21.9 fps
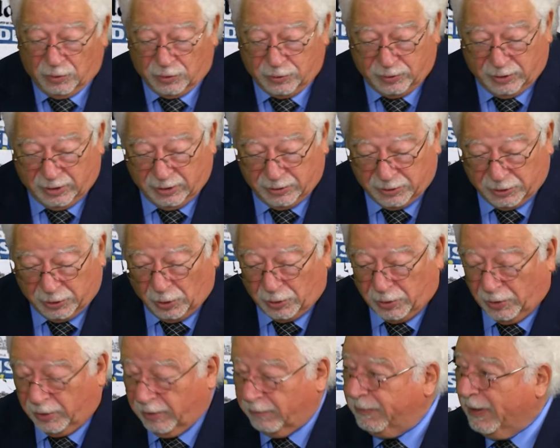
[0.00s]
the, the
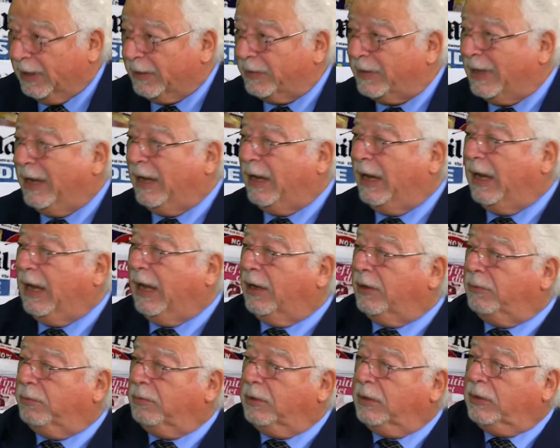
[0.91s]
knock-on effect that
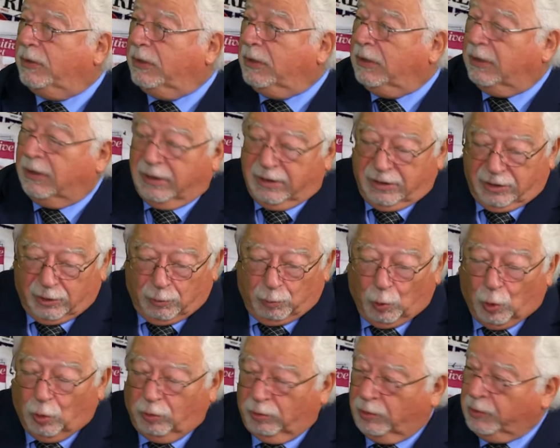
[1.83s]
had with uh, the
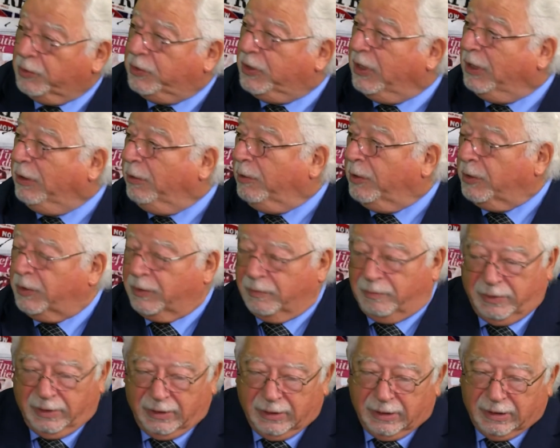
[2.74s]
war on
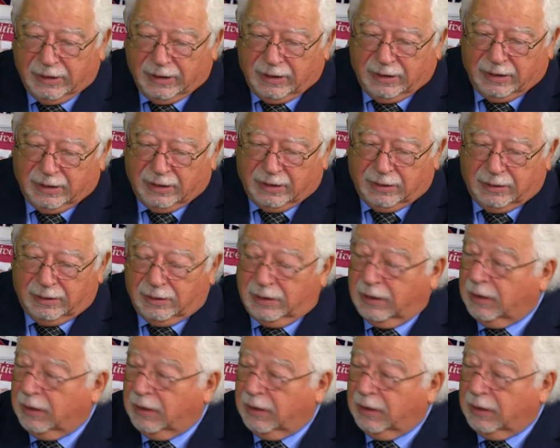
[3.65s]
terrorism and Iraq. Uh,